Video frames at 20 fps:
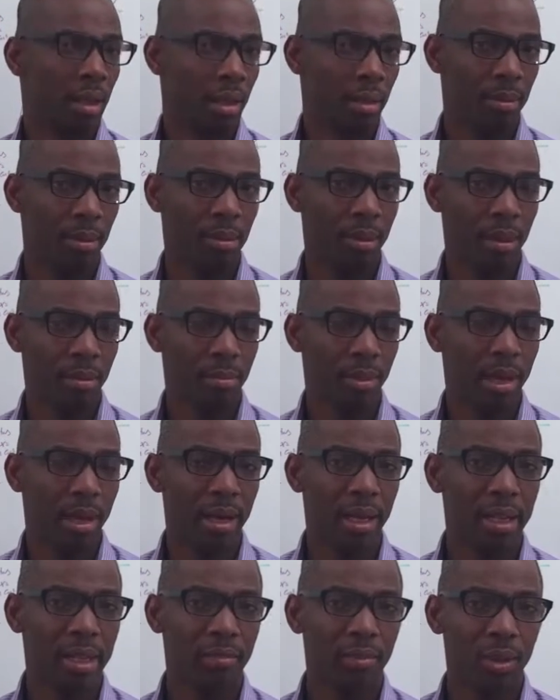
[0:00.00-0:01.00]
in my
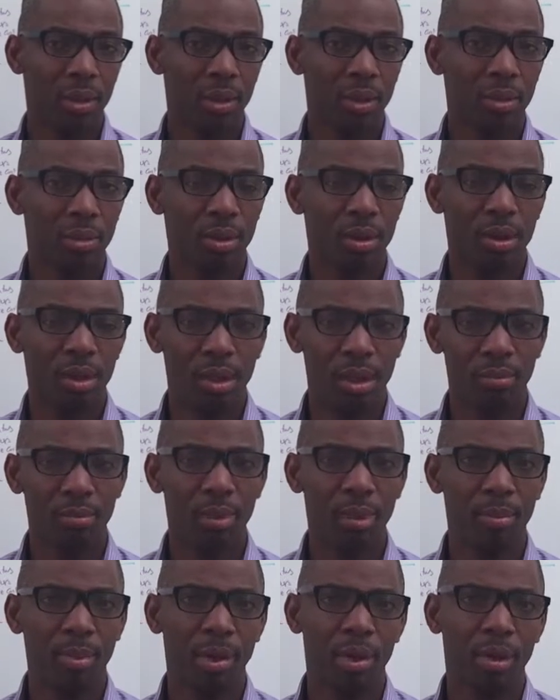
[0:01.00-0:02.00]
next video
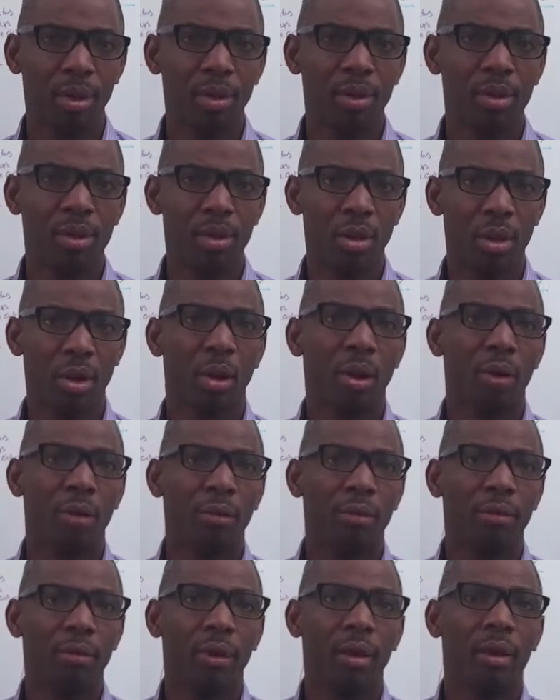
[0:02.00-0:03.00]
simply because
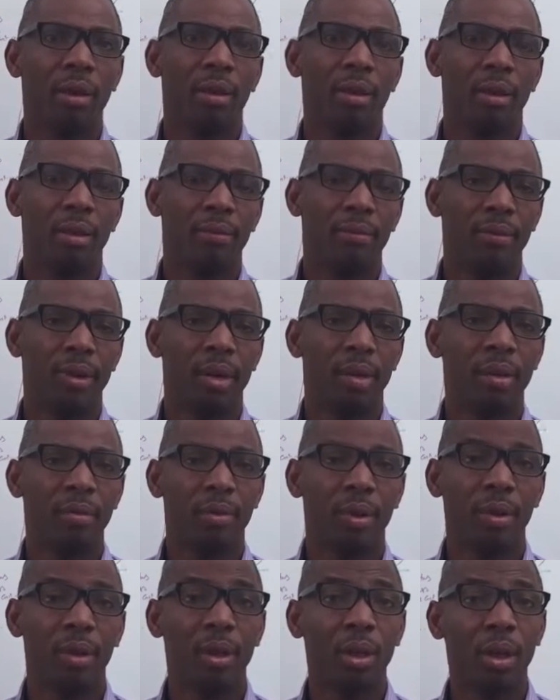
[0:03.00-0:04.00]
of the very,
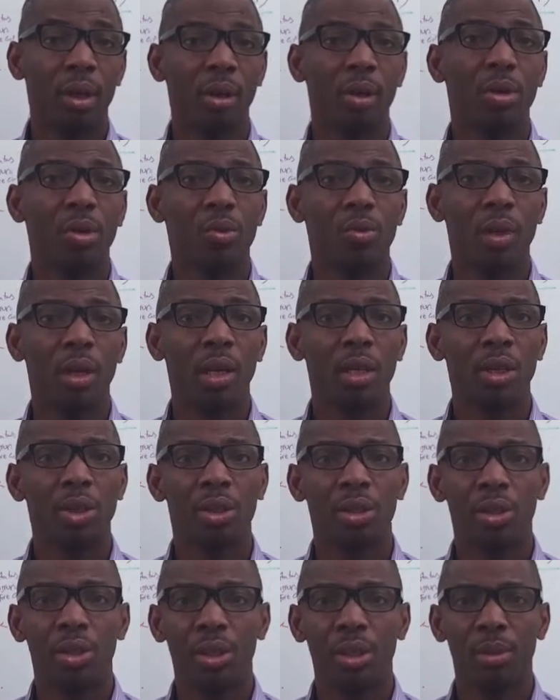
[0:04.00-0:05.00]
very close
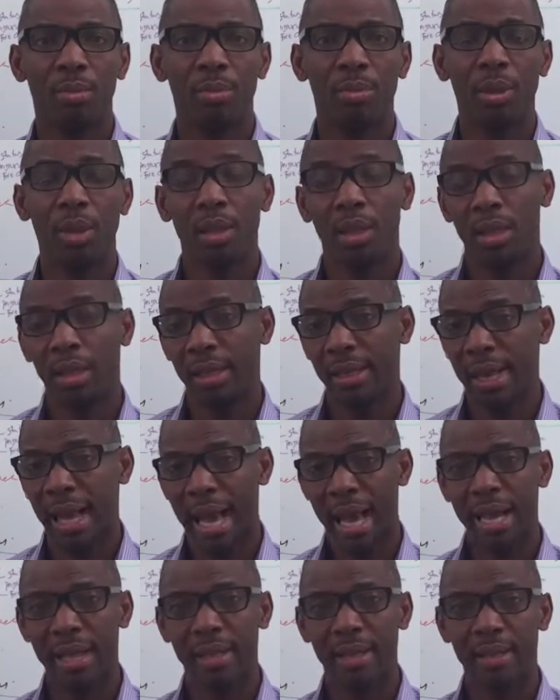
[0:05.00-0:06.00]
relationship it
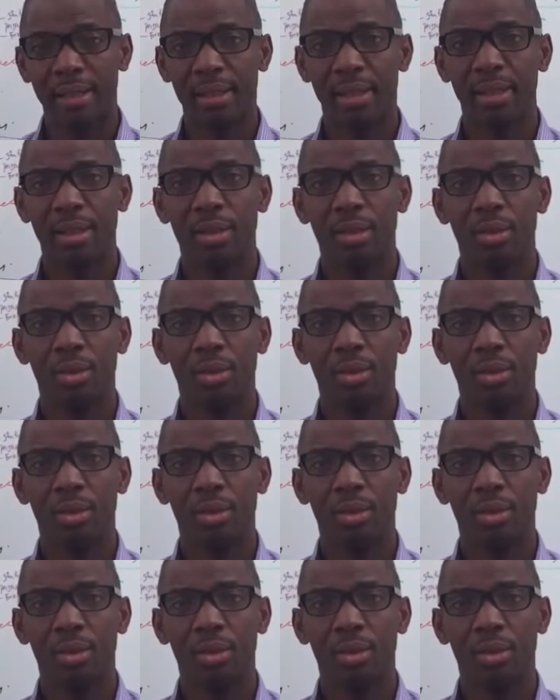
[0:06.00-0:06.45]
has